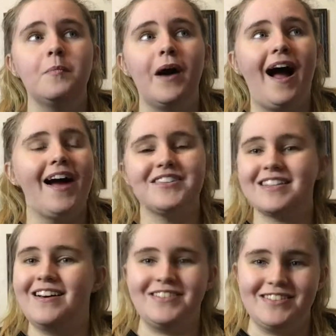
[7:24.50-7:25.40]
but I just
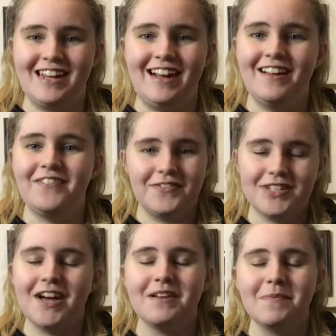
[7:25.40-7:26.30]
can't do that. If I've
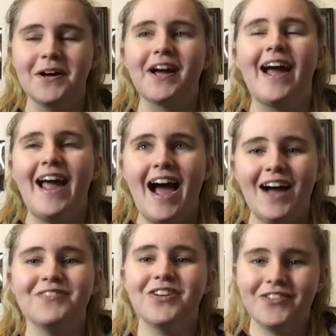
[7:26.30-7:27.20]
started a book, I
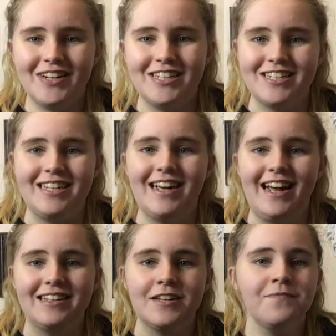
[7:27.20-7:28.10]
have to finish it,
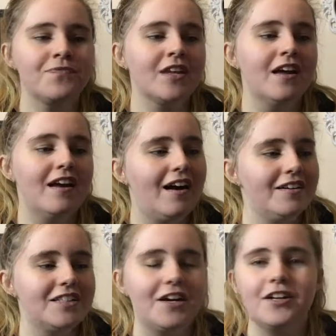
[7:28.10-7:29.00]
and I
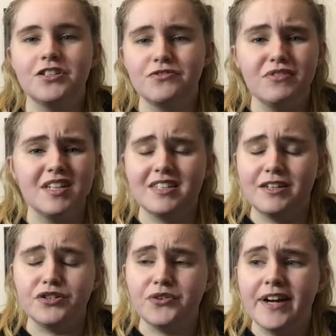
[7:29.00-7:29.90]
don't know, I just really
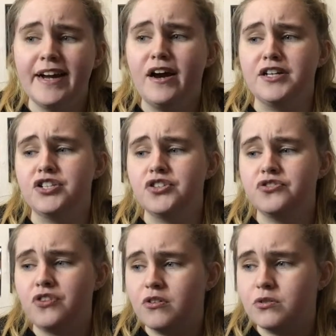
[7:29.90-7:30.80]
didn't enjoy it. I
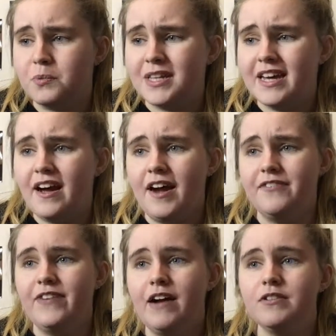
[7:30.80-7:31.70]
struggled with it. I
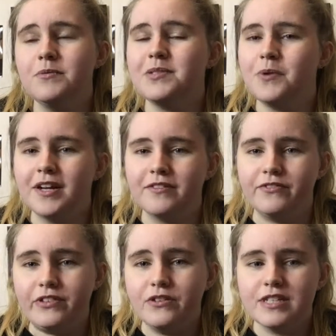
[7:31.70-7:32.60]
found it was quite
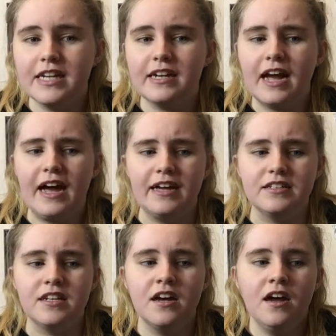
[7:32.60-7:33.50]
confusing, and